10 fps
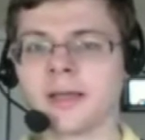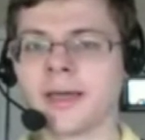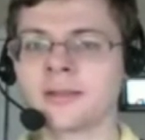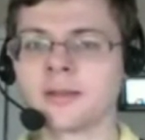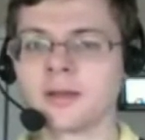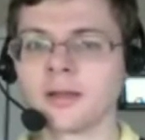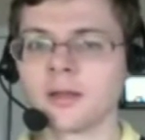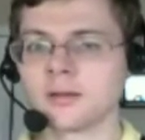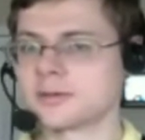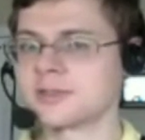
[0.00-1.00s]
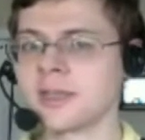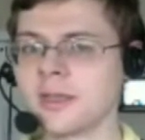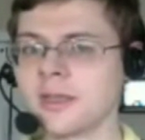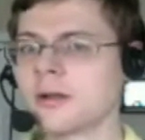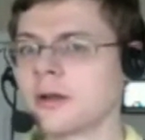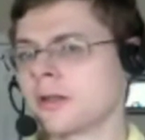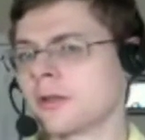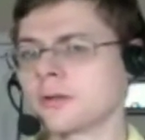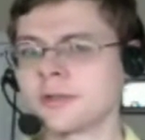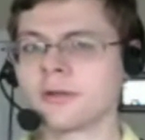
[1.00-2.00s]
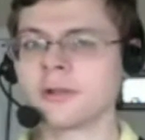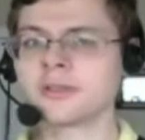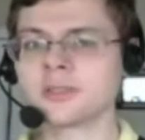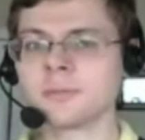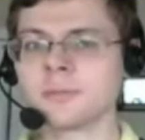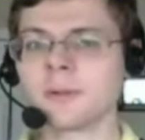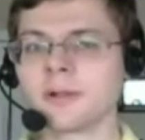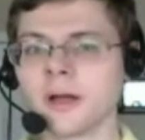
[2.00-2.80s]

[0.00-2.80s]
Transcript: had secular and also religious people